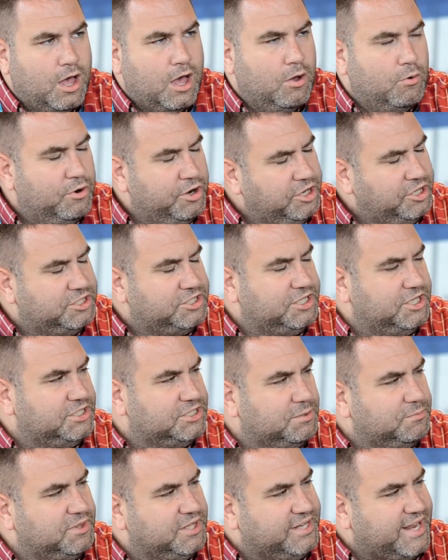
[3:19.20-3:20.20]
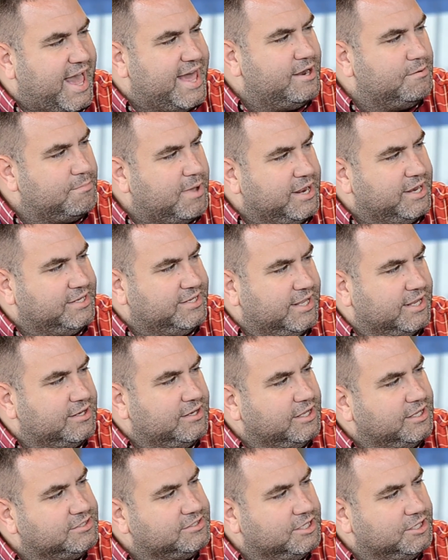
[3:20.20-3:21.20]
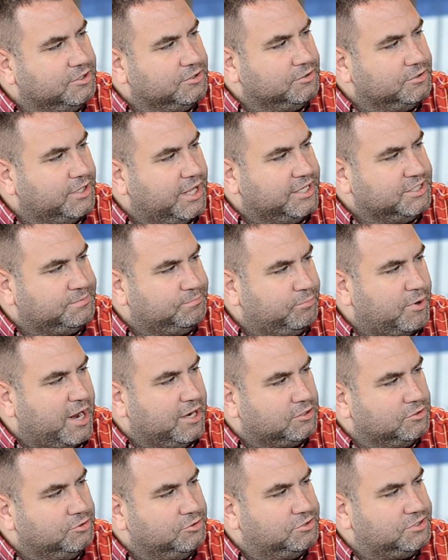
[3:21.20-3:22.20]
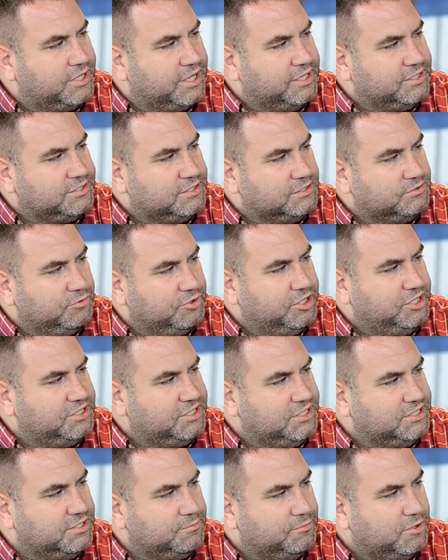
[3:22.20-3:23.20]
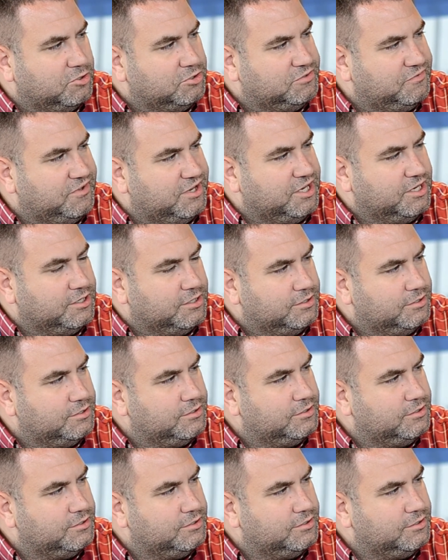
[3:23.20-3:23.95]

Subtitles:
Where do you see some of the data mining techniques that as practical use cases? Where do you see some of those fitting in?